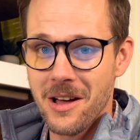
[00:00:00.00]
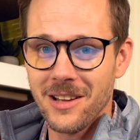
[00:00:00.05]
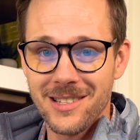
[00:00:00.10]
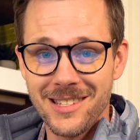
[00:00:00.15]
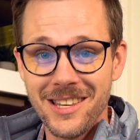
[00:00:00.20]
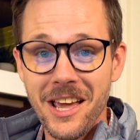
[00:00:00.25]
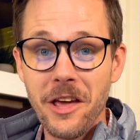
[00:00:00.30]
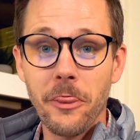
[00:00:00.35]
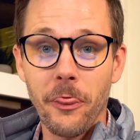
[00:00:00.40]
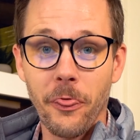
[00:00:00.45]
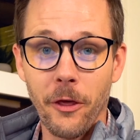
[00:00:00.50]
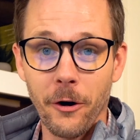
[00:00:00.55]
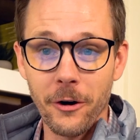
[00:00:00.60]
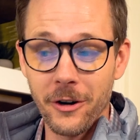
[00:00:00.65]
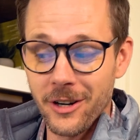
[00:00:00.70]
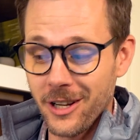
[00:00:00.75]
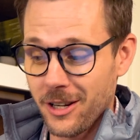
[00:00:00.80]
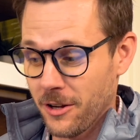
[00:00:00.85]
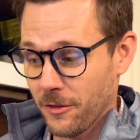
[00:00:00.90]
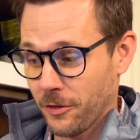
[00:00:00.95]
Say
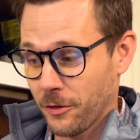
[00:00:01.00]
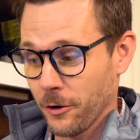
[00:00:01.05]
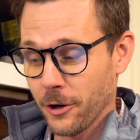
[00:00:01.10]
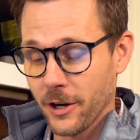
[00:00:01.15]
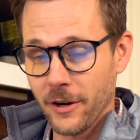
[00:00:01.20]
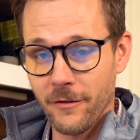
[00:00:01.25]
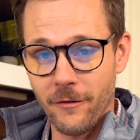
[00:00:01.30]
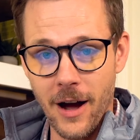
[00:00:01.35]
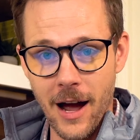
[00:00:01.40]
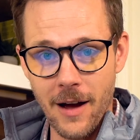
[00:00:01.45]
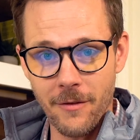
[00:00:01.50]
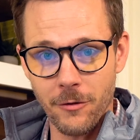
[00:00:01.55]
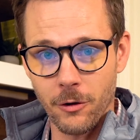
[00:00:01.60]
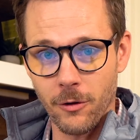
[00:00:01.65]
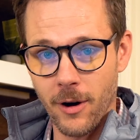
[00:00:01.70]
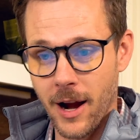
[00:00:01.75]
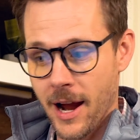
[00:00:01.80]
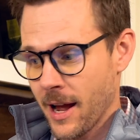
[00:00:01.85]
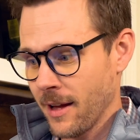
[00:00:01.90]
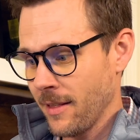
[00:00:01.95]
30 to 35
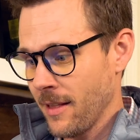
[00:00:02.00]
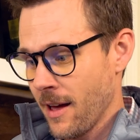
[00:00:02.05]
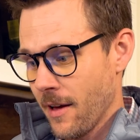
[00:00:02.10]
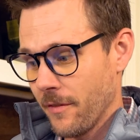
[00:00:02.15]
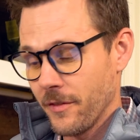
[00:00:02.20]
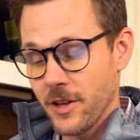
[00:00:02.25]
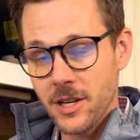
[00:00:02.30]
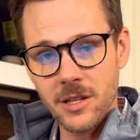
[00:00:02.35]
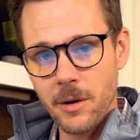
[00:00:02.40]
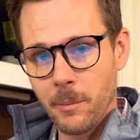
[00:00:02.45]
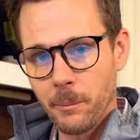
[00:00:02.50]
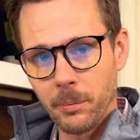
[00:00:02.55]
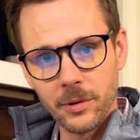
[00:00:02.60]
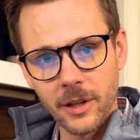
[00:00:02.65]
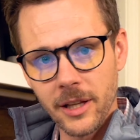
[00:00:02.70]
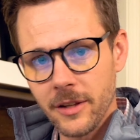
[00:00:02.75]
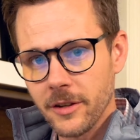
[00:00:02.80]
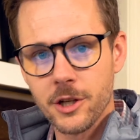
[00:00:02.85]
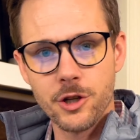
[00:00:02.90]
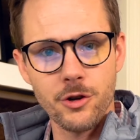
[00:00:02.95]
grand, this
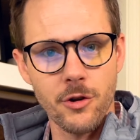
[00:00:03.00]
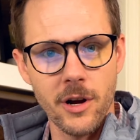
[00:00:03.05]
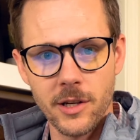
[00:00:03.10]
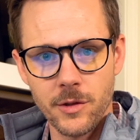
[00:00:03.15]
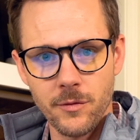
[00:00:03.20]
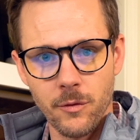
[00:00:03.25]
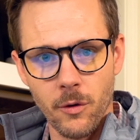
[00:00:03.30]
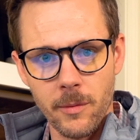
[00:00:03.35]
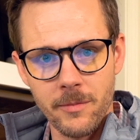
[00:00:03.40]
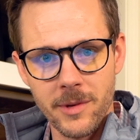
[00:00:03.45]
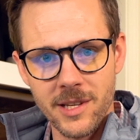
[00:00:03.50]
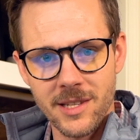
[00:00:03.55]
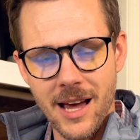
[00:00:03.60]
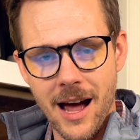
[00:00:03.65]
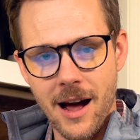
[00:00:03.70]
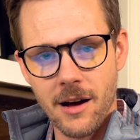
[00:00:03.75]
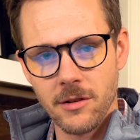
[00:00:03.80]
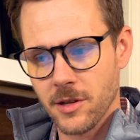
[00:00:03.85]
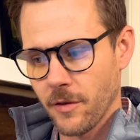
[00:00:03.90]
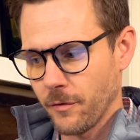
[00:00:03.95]
completely transformed this
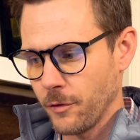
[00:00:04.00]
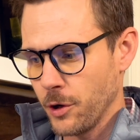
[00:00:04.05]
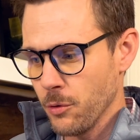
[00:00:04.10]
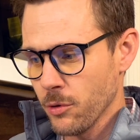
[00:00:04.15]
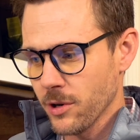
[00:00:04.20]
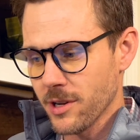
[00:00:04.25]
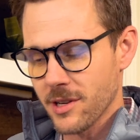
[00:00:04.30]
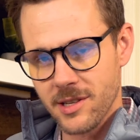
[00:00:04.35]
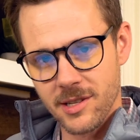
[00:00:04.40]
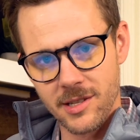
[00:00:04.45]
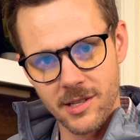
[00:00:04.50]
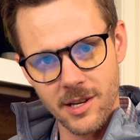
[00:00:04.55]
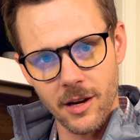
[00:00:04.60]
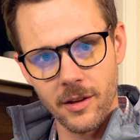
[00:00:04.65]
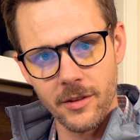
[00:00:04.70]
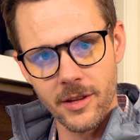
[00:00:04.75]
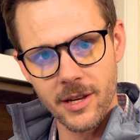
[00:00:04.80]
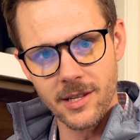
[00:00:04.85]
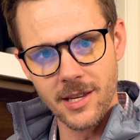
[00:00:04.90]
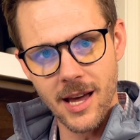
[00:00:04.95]
house. If you were to
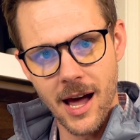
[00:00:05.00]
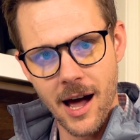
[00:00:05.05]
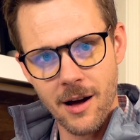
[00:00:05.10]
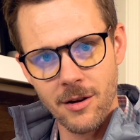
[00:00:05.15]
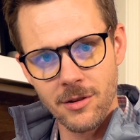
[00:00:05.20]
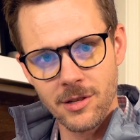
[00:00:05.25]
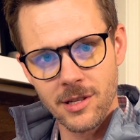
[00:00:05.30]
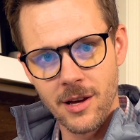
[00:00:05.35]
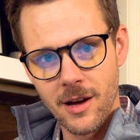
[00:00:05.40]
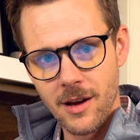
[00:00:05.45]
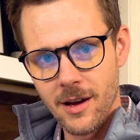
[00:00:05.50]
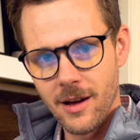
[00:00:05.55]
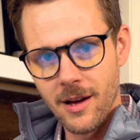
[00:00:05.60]
sell this house,